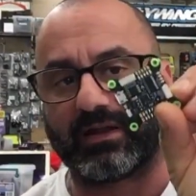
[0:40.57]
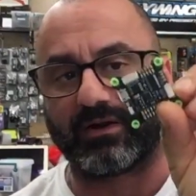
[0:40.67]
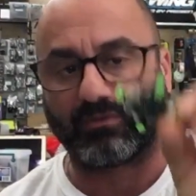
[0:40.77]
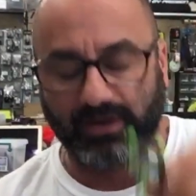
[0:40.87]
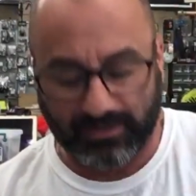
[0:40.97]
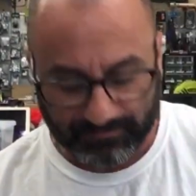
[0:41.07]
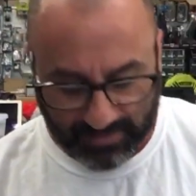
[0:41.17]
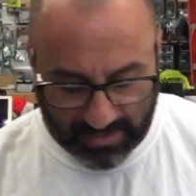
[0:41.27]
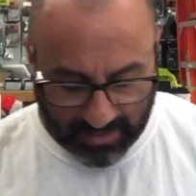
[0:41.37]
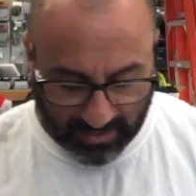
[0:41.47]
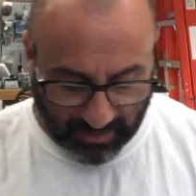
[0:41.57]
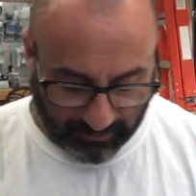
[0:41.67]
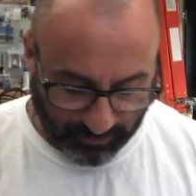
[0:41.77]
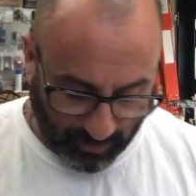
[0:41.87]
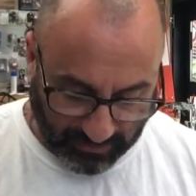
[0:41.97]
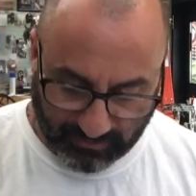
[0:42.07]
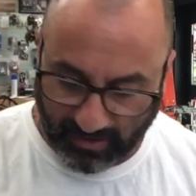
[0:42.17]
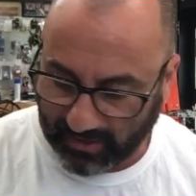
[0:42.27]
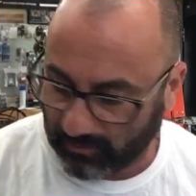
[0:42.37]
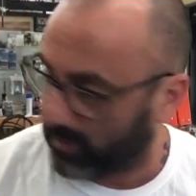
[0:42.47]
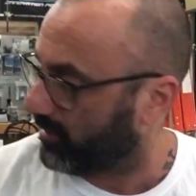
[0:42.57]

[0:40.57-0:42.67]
out already. Uh, so I decided what I'm